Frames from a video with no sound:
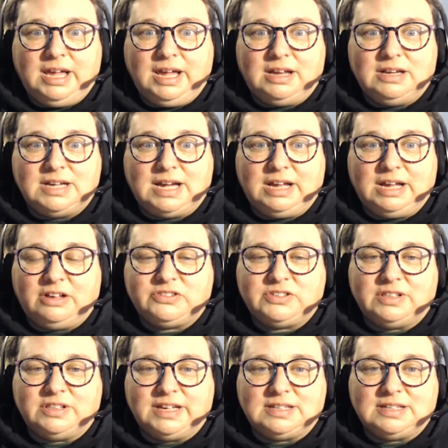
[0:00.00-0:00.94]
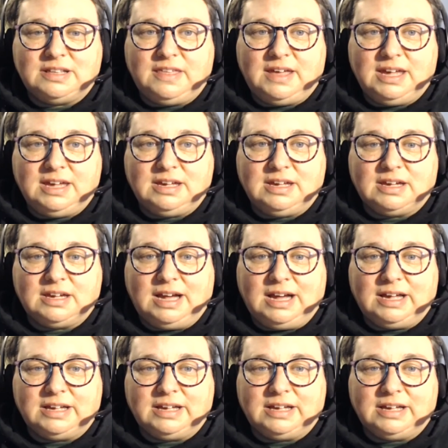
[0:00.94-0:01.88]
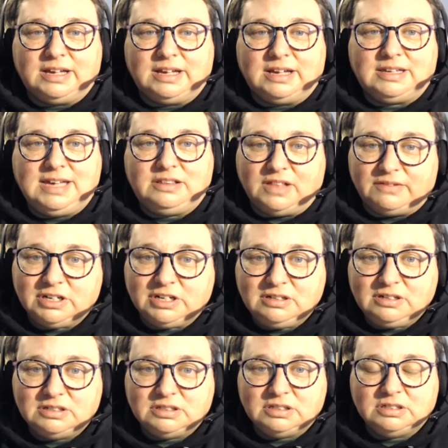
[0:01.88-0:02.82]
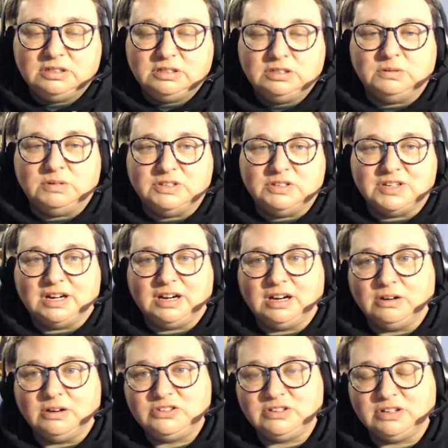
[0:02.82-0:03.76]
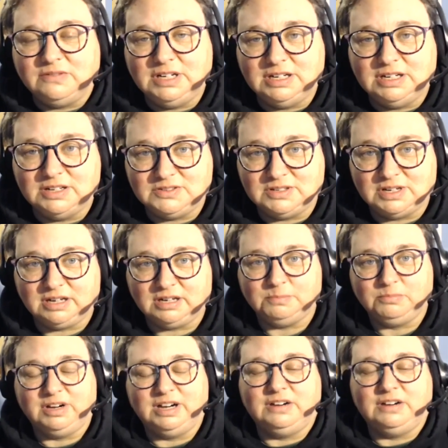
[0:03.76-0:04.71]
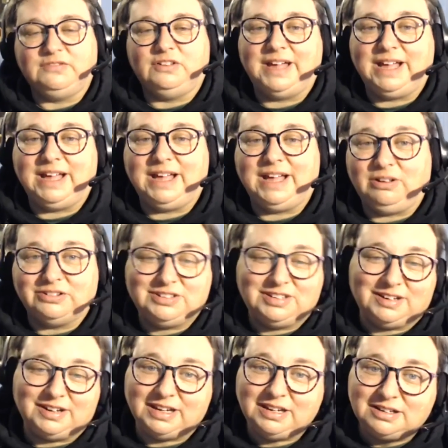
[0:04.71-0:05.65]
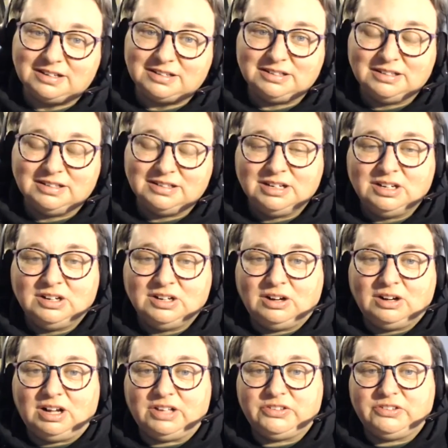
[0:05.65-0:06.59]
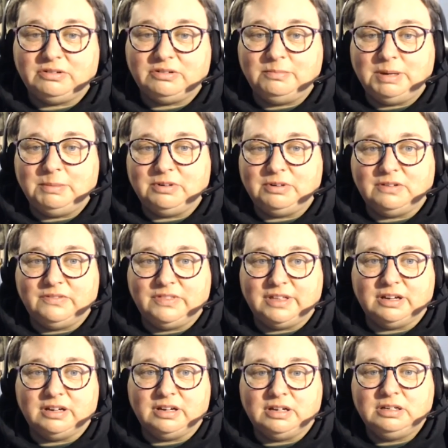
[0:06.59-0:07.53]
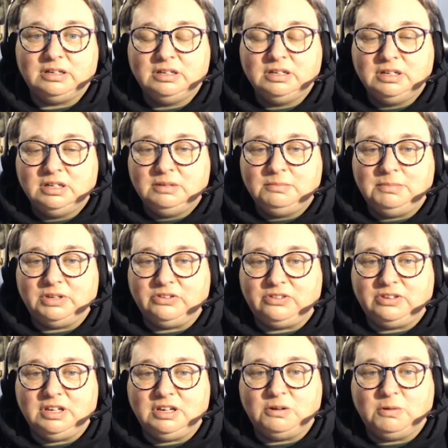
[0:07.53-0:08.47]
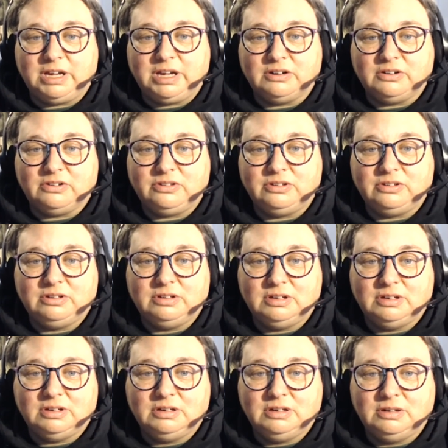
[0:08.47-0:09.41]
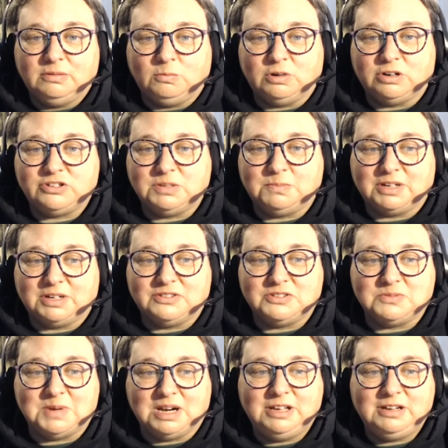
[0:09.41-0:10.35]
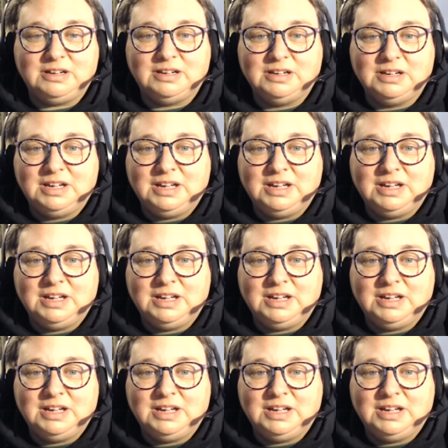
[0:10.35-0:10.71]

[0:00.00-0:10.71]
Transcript: And I'd also like to thank Kenneth Glover, who is serving as our prayerful elder tonight, also a member of the Mill City Quakers worship experiment.